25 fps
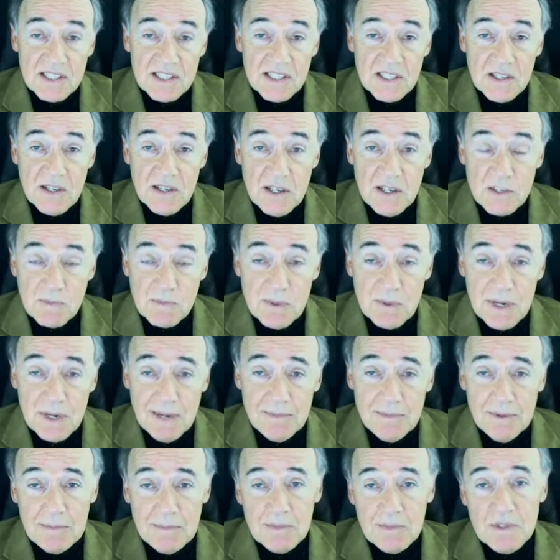to cause
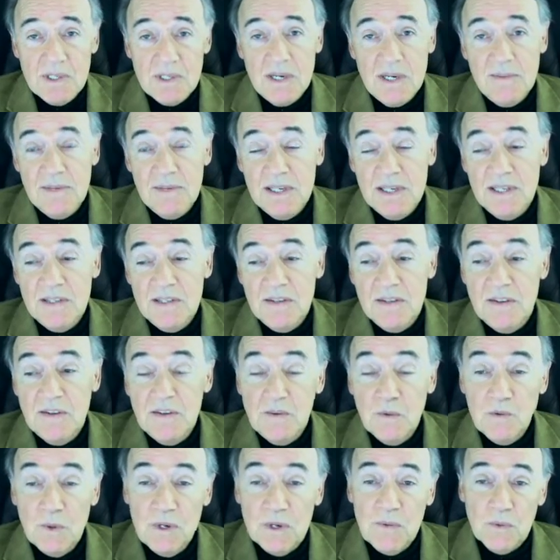problems. I mean,
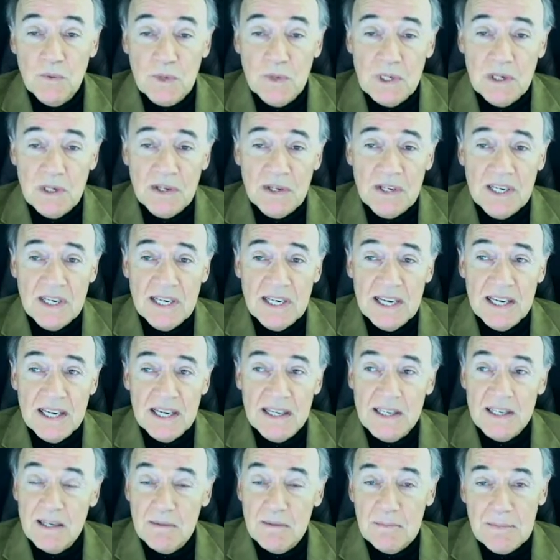we're looking
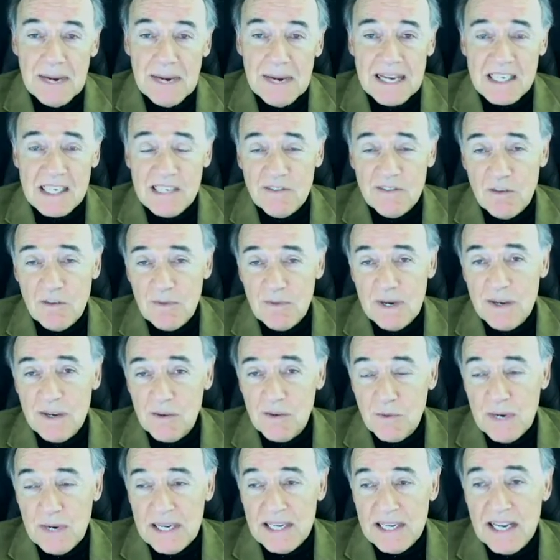at a massive amount
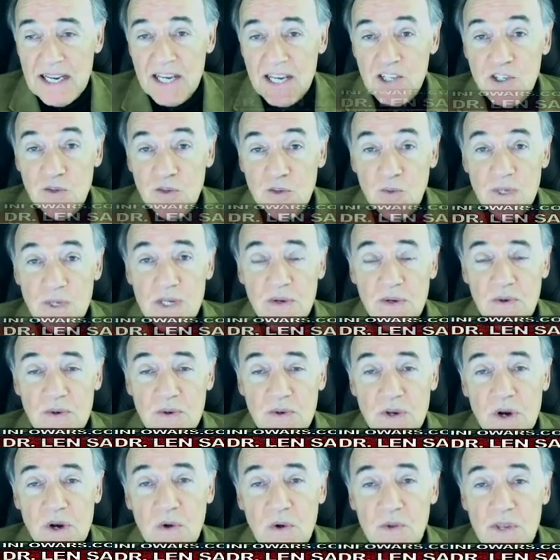of radiation. We don't know